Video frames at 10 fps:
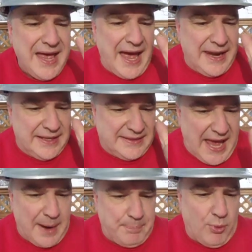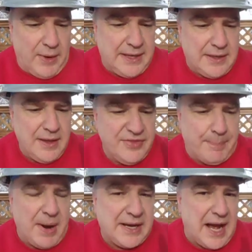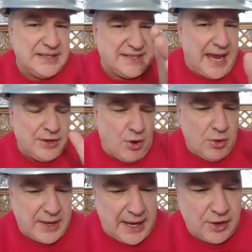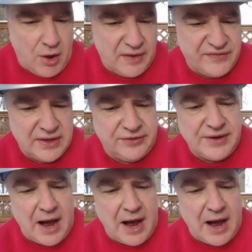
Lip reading: and at that point, the Buckeyes gained all kind of confidence.